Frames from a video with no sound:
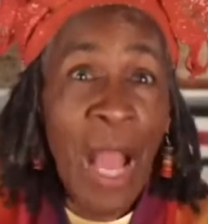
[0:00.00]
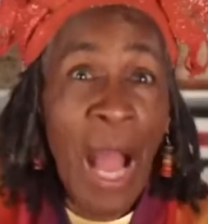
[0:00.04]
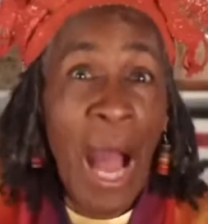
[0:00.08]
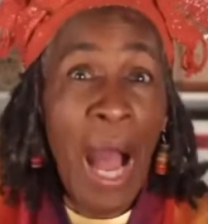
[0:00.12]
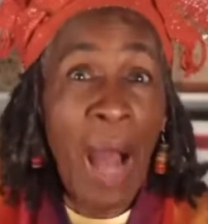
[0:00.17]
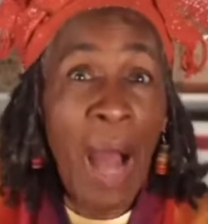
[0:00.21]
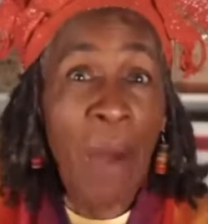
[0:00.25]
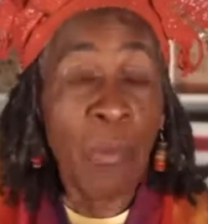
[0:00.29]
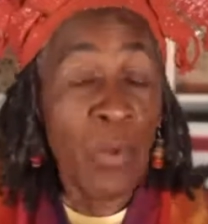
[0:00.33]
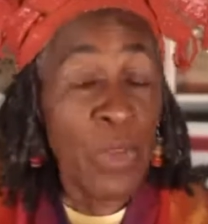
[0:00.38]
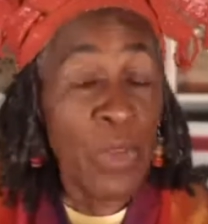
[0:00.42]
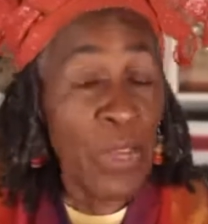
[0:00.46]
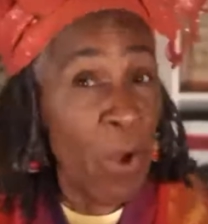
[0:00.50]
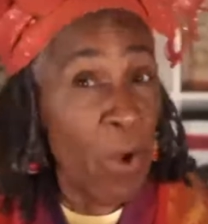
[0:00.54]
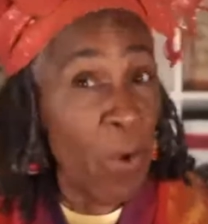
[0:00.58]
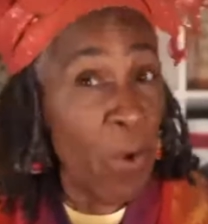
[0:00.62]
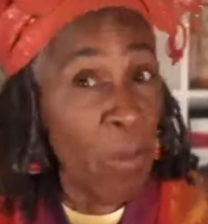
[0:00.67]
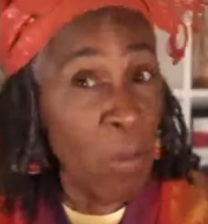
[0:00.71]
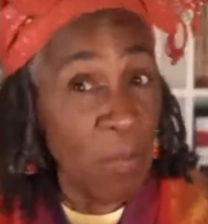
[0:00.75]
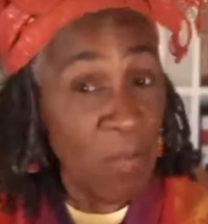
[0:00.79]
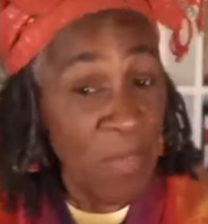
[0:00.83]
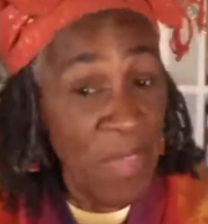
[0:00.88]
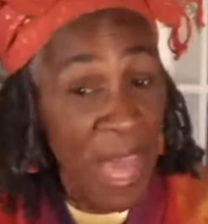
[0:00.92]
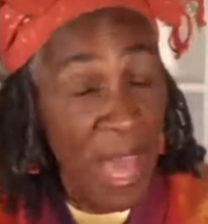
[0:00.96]
We
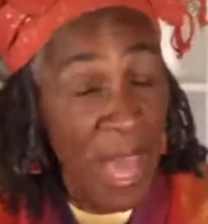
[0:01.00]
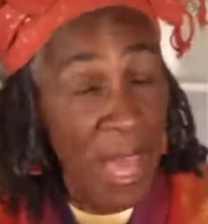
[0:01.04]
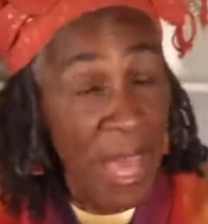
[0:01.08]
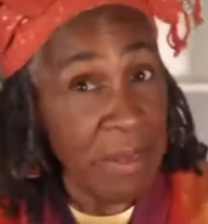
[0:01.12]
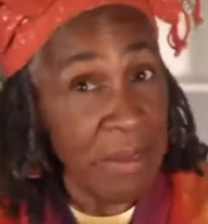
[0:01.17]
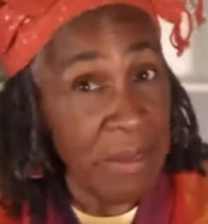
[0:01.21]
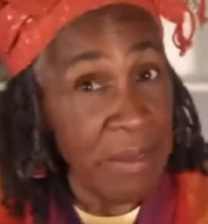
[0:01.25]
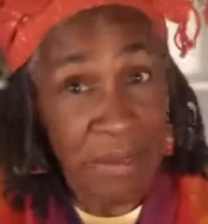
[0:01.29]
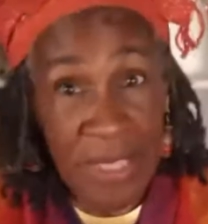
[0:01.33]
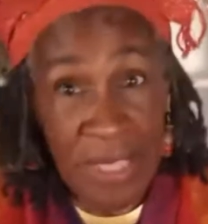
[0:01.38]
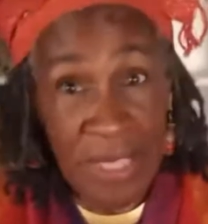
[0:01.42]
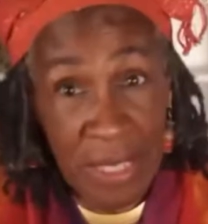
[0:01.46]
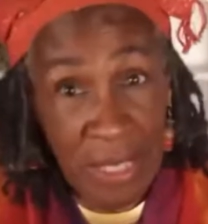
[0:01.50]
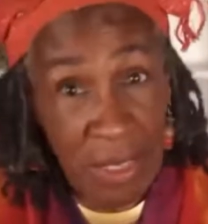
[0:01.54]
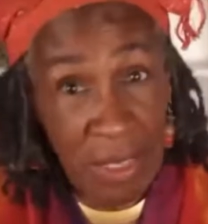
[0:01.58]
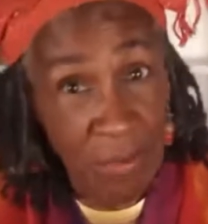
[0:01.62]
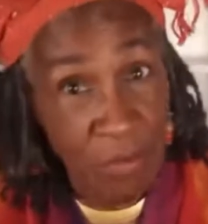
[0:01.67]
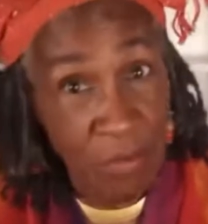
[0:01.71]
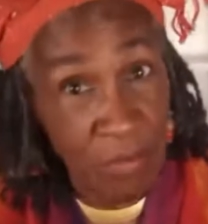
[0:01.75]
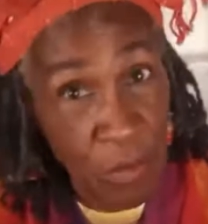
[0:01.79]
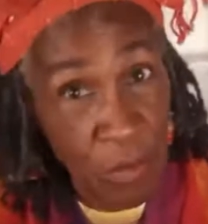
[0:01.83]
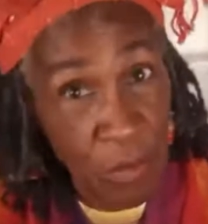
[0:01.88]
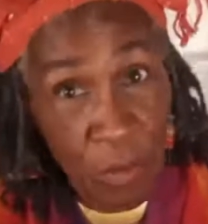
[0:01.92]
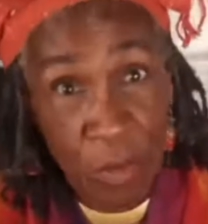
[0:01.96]
hope that the
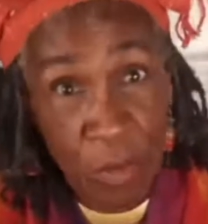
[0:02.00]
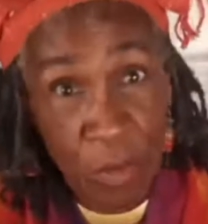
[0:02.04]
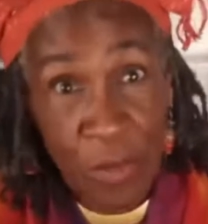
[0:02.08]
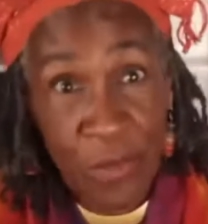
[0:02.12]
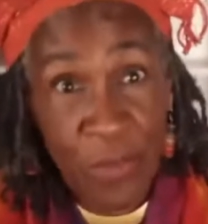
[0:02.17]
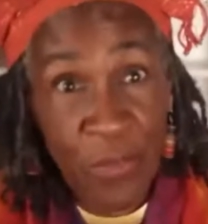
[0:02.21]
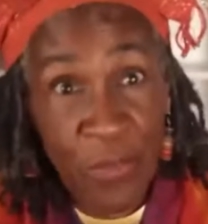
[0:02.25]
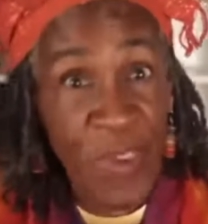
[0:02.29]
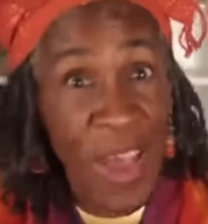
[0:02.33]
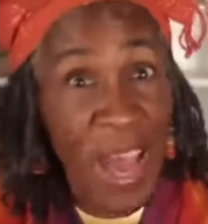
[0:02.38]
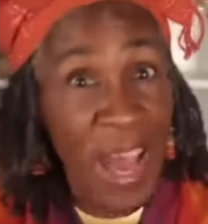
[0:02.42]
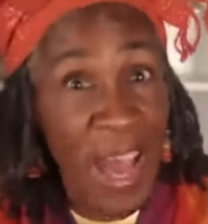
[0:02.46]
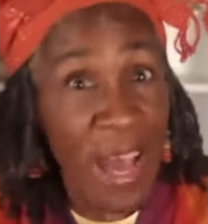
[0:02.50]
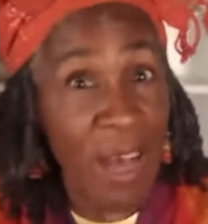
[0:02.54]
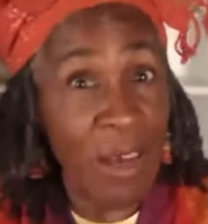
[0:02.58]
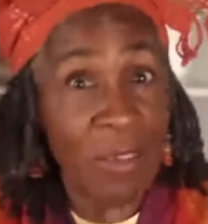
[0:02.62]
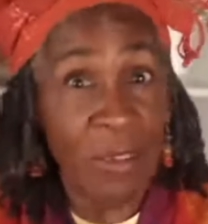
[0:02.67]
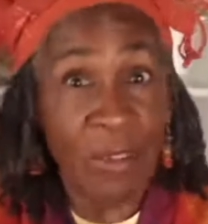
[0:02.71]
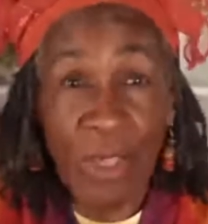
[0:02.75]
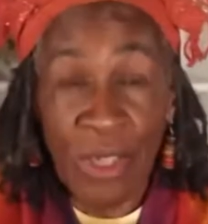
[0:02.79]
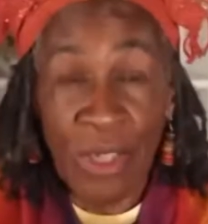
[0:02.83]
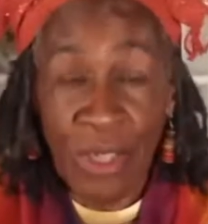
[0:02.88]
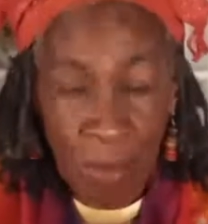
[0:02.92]
viewers found